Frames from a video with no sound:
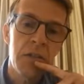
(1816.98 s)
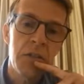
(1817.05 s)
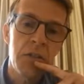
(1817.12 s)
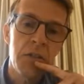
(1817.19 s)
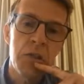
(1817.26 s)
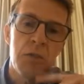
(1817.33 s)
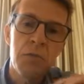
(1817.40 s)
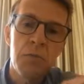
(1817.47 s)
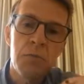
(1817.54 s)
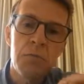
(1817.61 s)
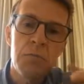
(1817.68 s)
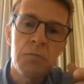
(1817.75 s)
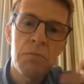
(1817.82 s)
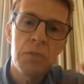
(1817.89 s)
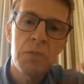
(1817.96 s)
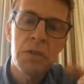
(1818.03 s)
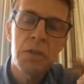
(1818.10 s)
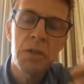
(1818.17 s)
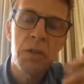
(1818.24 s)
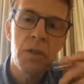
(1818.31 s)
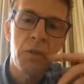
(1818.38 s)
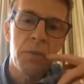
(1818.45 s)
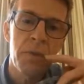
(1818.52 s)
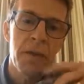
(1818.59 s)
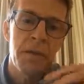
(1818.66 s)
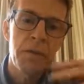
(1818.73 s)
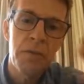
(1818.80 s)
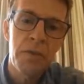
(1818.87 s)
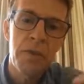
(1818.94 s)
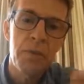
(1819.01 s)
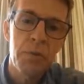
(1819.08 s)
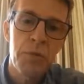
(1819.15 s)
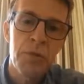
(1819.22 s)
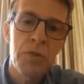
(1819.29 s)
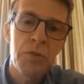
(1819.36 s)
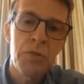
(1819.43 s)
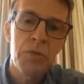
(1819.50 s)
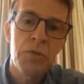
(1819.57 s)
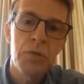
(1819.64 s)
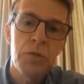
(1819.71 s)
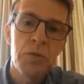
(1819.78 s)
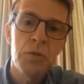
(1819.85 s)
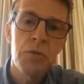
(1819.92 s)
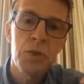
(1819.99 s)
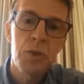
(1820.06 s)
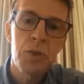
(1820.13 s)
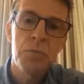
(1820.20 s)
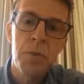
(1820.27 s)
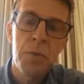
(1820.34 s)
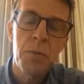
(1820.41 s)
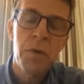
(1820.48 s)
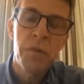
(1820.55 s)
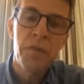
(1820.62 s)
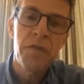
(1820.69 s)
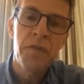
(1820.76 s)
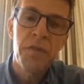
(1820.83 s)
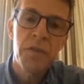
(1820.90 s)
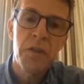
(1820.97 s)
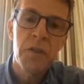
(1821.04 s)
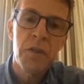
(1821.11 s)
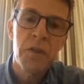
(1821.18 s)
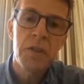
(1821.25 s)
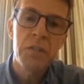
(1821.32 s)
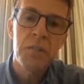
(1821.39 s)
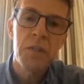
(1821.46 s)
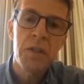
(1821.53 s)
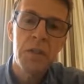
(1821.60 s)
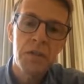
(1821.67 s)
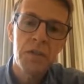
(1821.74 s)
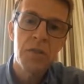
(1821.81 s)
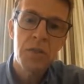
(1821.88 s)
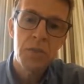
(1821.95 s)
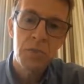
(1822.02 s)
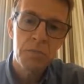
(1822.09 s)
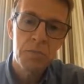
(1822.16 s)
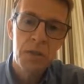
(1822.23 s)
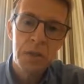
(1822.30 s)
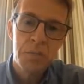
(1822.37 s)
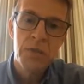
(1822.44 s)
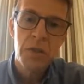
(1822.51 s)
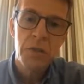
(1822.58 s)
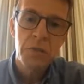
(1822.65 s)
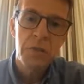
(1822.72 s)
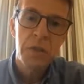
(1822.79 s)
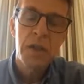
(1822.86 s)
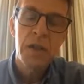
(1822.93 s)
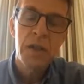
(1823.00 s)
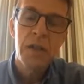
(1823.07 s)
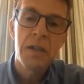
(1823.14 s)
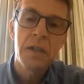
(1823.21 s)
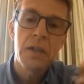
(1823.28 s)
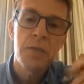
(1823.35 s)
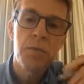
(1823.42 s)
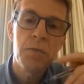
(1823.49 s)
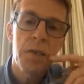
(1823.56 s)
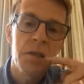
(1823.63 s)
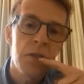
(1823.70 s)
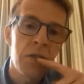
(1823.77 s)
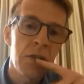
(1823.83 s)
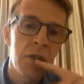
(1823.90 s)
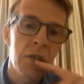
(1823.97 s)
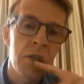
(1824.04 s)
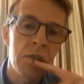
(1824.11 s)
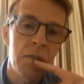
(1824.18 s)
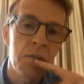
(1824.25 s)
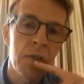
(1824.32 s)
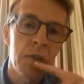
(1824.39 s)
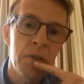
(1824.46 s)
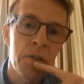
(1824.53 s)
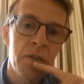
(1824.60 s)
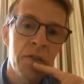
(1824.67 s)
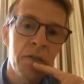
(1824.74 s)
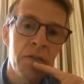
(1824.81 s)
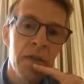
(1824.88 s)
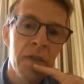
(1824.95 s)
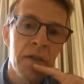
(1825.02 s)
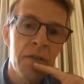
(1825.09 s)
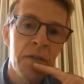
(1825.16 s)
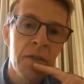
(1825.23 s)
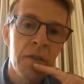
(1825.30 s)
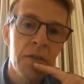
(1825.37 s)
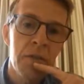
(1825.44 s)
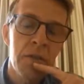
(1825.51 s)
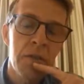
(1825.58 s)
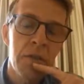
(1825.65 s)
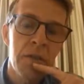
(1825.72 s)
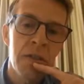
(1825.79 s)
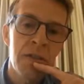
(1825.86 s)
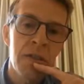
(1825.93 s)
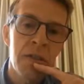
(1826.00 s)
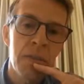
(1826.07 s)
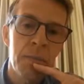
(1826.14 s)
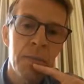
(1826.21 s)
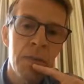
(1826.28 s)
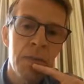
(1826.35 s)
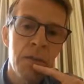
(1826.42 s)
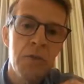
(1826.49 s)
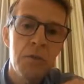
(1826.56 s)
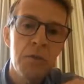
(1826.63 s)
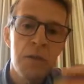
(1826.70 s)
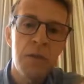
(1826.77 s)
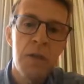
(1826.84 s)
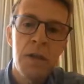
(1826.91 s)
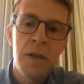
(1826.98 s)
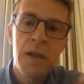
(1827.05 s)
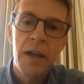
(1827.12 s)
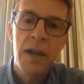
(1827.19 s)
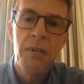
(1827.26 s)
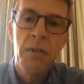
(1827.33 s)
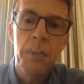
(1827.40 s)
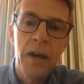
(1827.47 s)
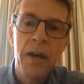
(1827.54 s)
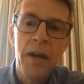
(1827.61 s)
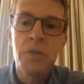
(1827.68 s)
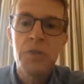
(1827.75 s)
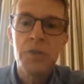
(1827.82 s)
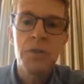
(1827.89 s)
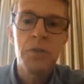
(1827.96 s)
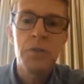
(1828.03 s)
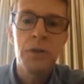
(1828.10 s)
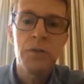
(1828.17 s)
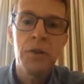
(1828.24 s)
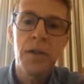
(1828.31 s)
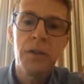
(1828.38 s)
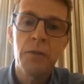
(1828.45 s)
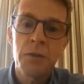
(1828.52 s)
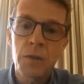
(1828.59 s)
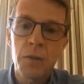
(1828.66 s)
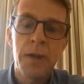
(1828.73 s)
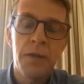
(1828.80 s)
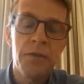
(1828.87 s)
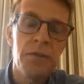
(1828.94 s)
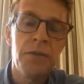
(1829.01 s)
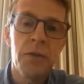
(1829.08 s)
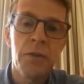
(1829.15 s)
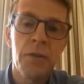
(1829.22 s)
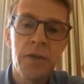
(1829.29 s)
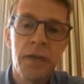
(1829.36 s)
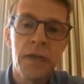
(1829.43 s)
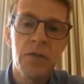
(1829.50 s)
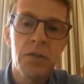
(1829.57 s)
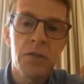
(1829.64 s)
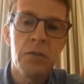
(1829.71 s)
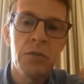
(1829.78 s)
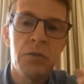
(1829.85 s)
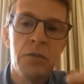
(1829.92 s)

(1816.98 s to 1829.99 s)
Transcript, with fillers: Do you go along with that? Do you think Bristol schools could be one of the first because the children perhaps don't spread so as much as other areas? Uh, is that something you would have the power to do locally, or do you have to follow a national